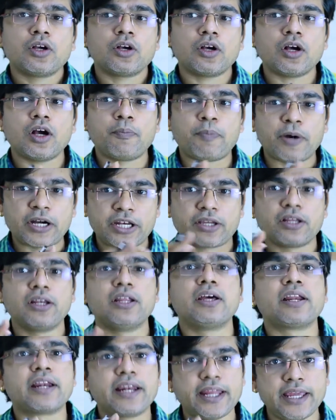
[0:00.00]
a
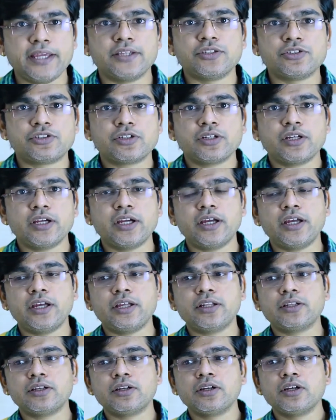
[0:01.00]
particular range,
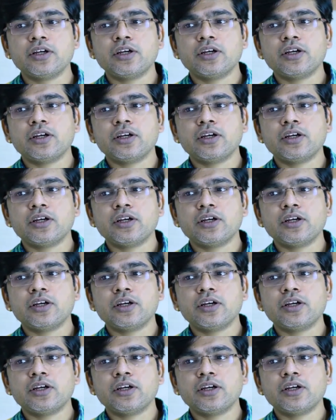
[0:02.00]
and